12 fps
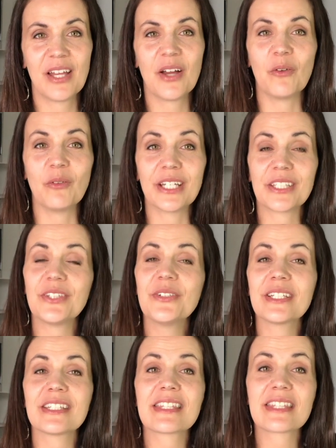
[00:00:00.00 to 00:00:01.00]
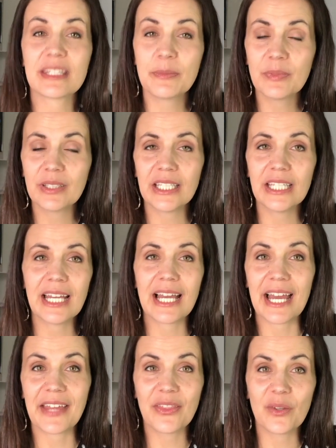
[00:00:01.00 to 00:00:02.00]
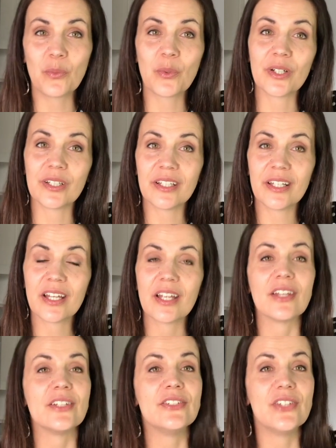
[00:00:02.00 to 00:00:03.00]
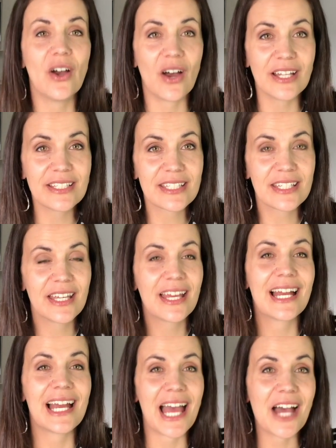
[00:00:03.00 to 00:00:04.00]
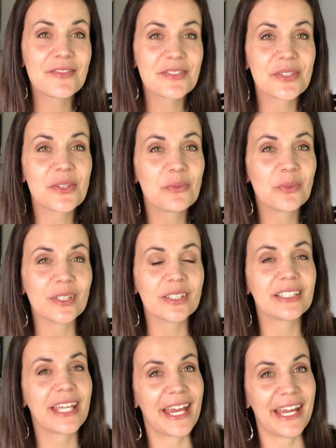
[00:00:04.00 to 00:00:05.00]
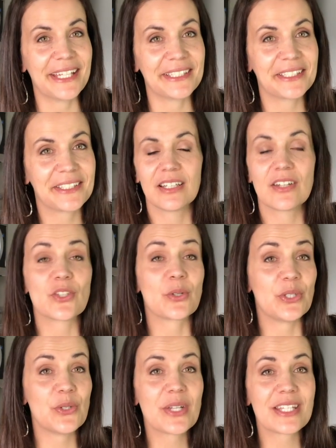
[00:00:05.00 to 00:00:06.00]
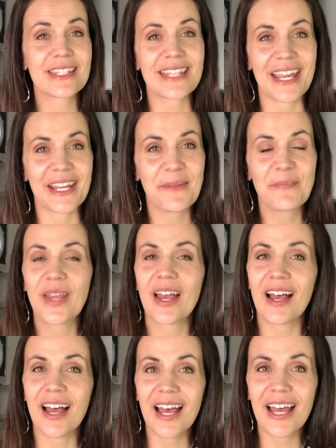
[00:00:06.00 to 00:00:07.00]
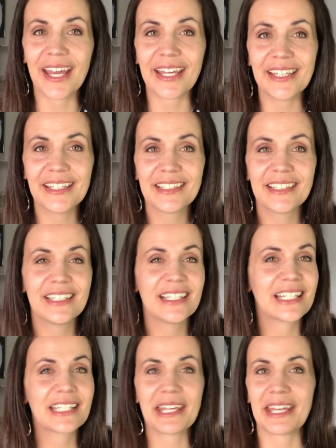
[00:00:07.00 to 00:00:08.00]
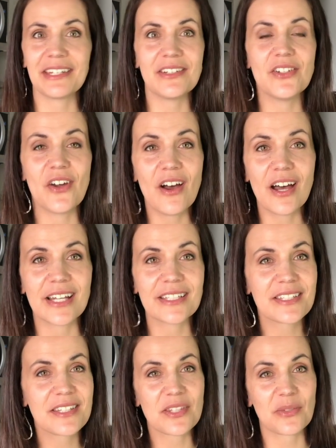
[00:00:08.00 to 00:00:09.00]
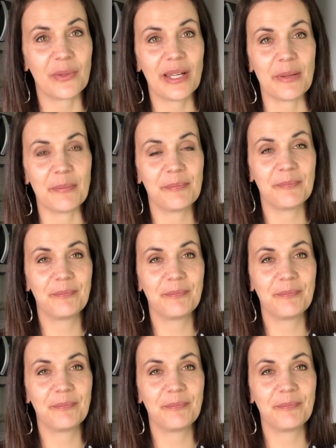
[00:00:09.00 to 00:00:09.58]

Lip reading: Well, you can simply add the word not after the word can. So you can say, I cannot swim.